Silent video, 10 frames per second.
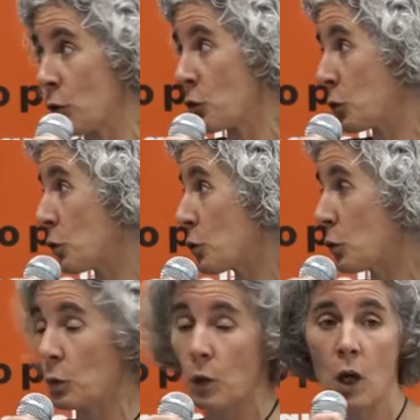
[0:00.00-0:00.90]
those tools
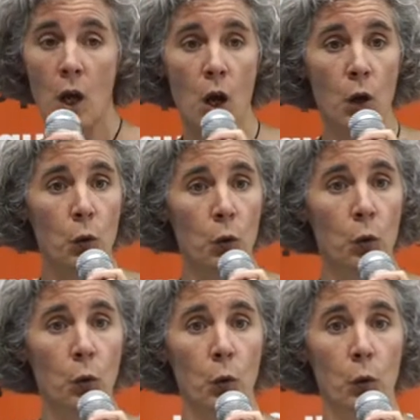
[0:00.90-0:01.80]

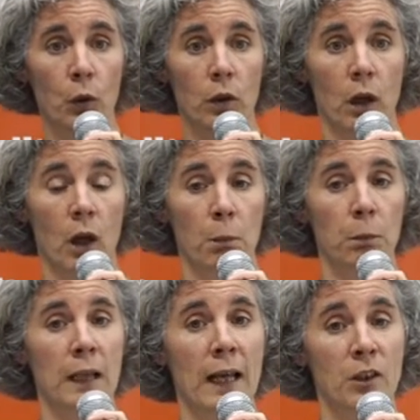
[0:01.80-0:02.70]
who
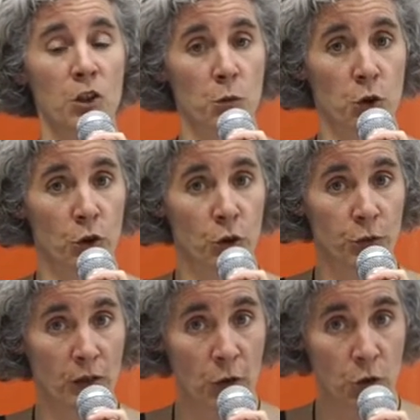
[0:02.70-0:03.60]
apply some sort
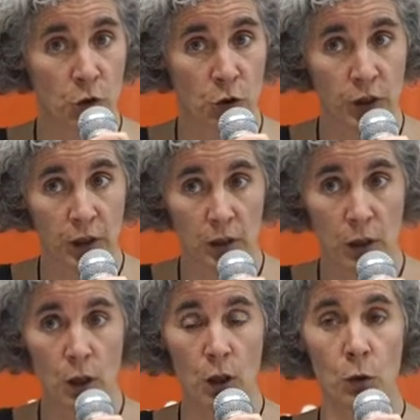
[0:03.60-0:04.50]
of crowdsourcing,
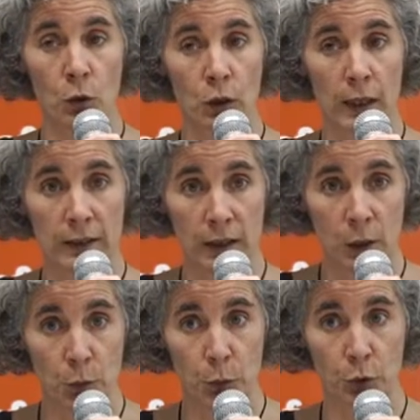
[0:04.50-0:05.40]
who collect
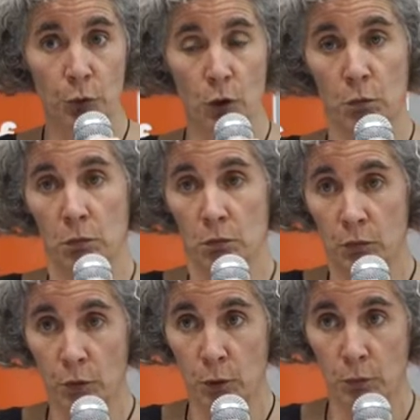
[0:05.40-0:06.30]
input
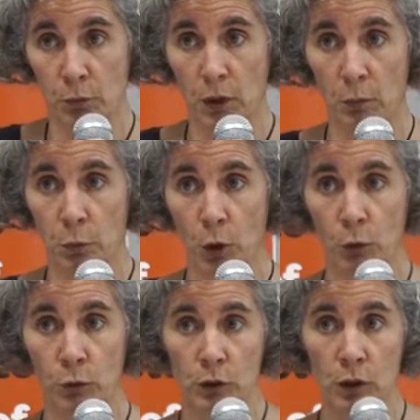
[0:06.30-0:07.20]
from a
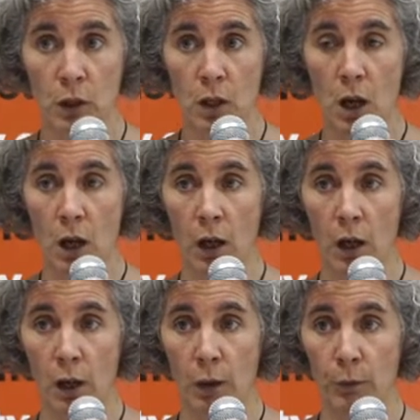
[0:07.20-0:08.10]
broad
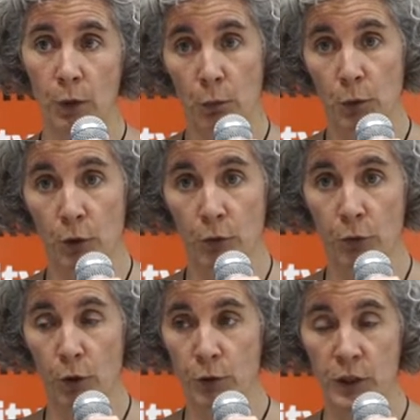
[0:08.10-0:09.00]
number
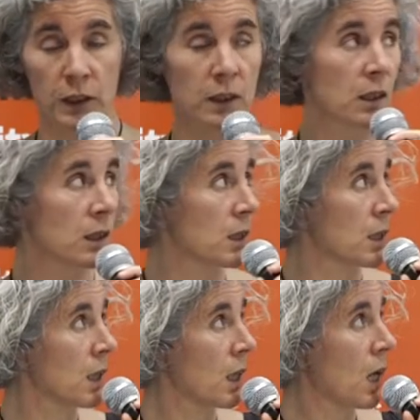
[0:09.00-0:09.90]
of
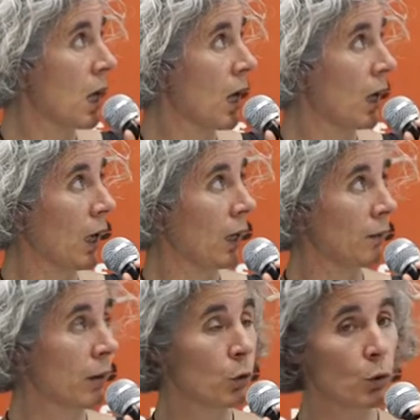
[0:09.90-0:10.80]
citizens,
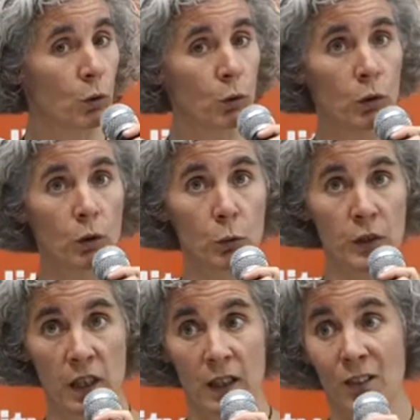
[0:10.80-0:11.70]
and then
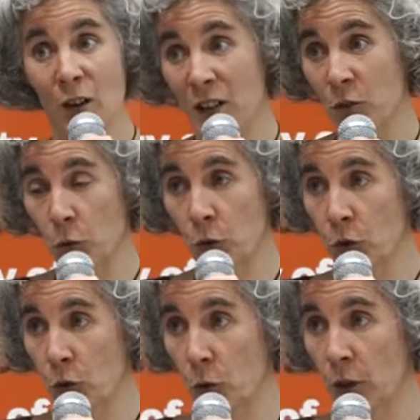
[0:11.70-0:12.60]
which are
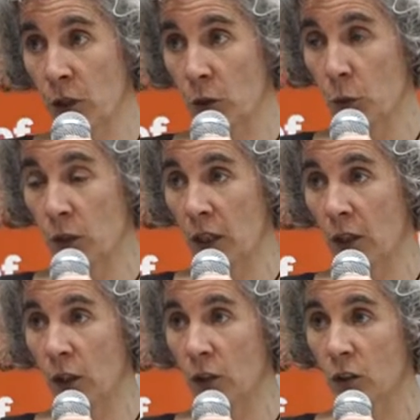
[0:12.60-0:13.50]
grassroots, which are
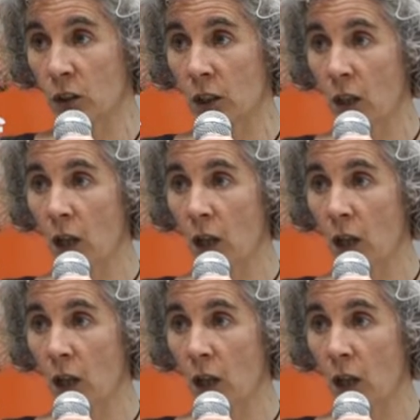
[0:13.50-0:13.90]
not